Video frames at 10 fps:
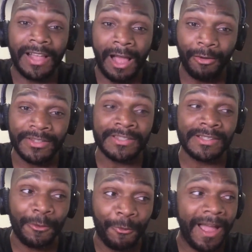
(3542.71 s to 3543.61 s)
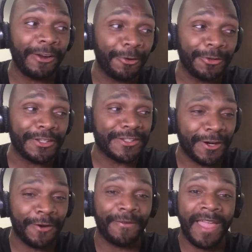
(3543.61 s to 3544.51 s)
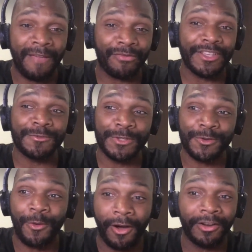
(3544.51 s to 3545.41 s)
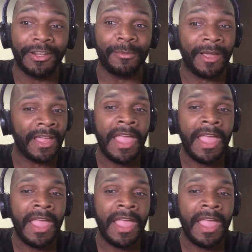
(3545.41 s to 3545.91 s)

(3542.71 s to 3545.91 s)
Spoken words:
I was just like, wow, I don't deserve to have this much quality in my,